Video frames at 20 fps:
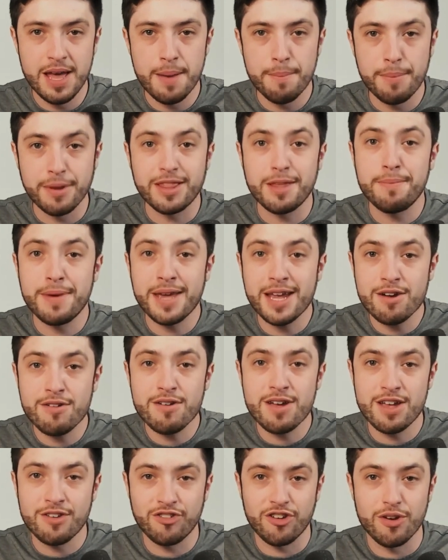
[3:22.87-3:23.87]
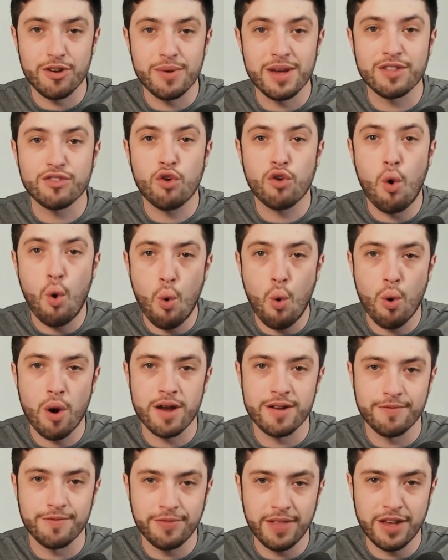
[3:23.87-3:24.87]
But the bigger issue is core
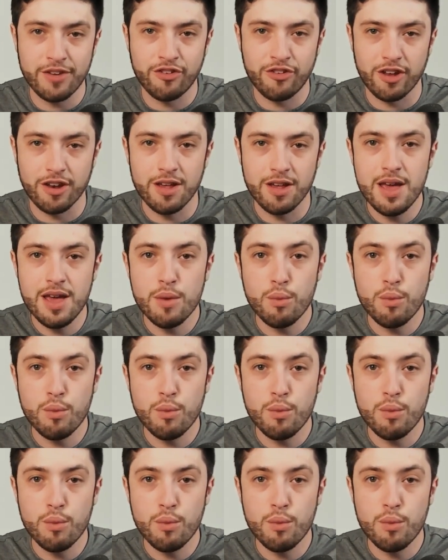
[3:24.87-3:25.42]
inflation,